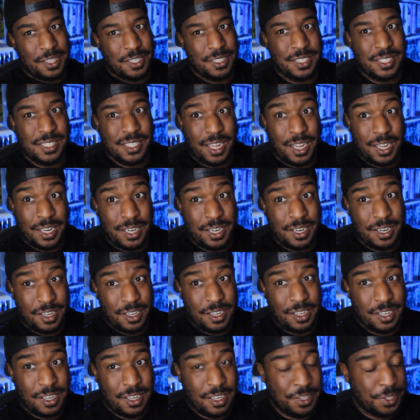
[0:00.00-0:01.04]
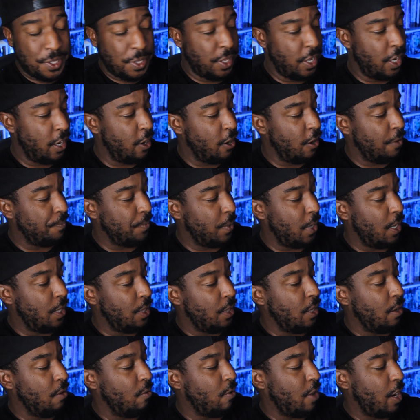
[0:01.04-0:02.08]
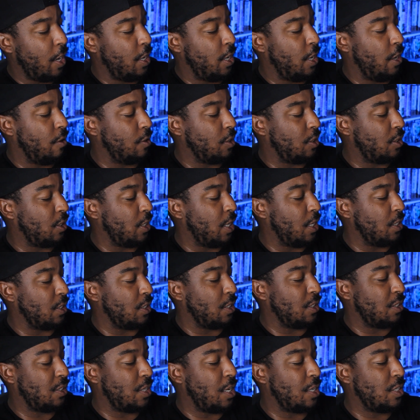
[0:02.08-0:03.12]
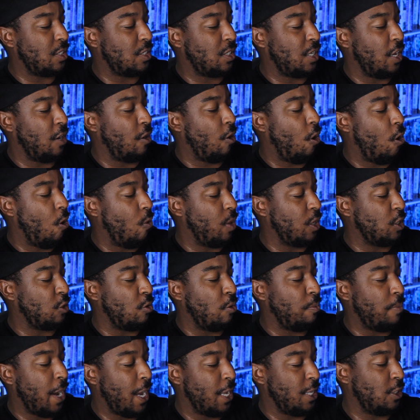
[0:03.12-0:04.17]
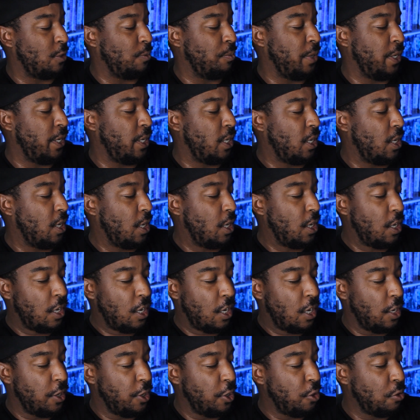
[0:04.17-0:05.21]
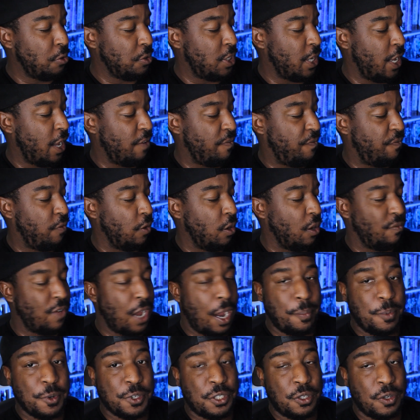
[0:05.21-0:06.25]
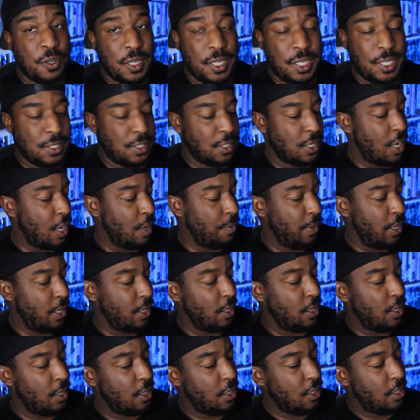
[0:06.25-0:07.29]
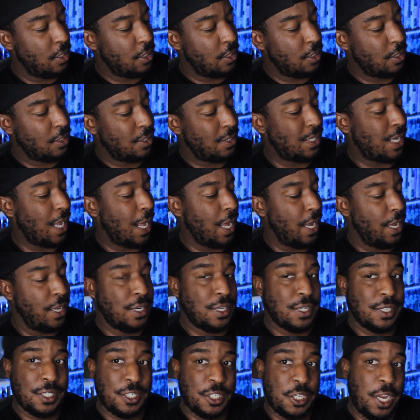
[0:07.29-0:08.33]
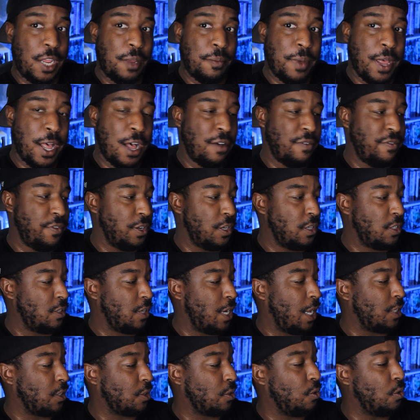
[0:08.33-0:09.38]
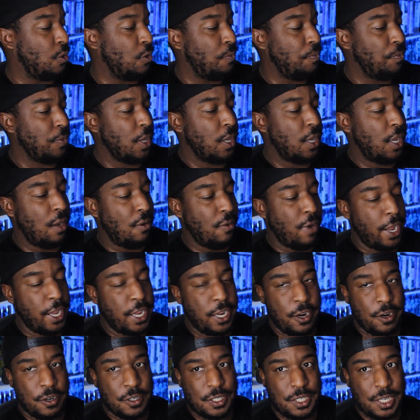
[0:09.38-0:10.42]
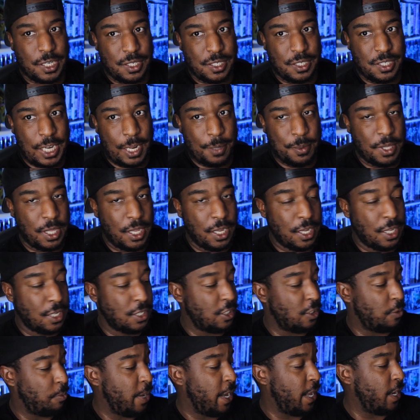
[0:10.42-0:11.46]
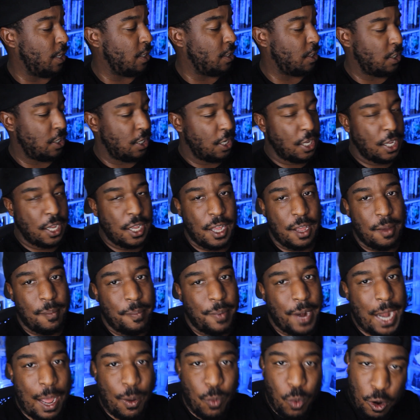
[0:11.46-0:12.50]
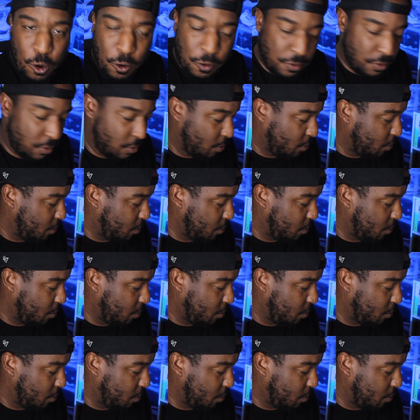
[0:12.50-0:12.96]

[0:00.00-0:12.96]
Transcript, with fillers: the sun there. And then right here it says, a sunset always reminds me a new day full of opportunity is coming signed J Balvin. So that's cool. And right here it says the same thing in Spanish. But I won't